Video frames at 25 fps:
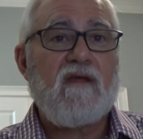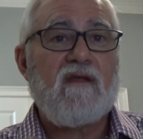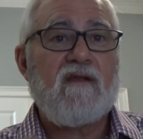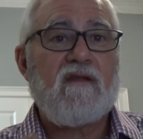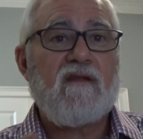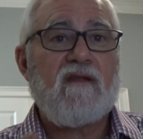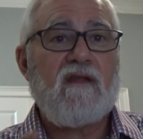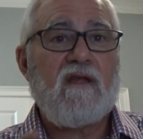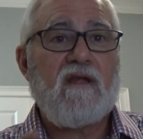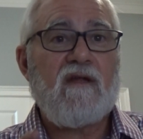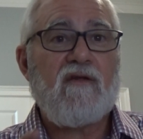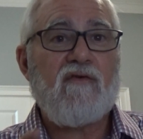
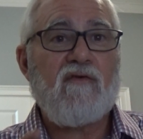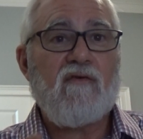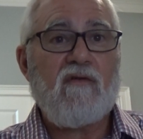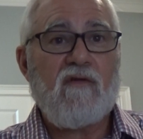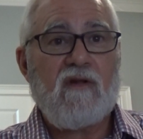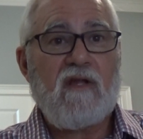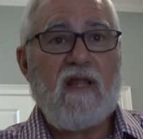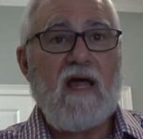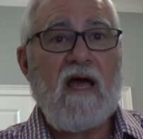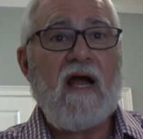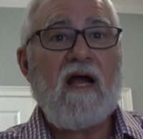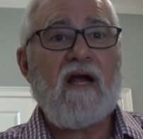then you're a
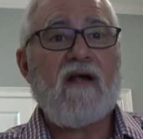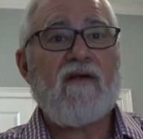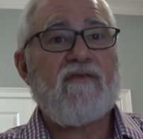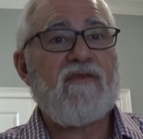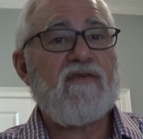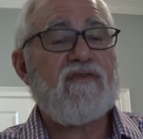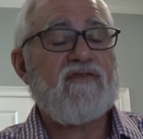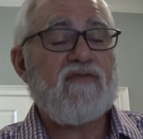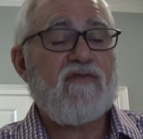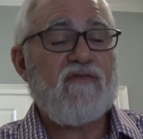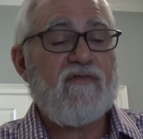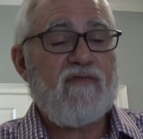liar and
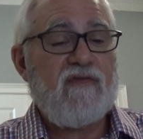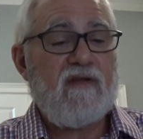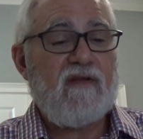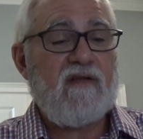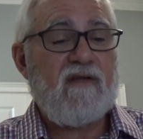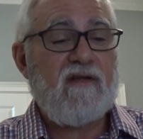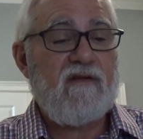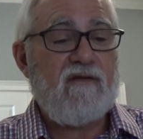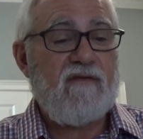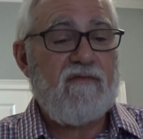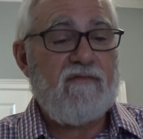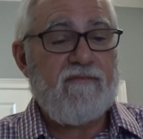the truth isn't
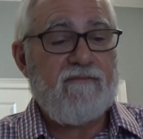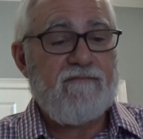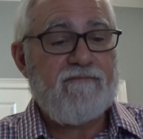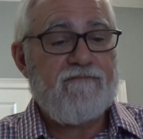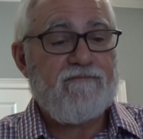in you.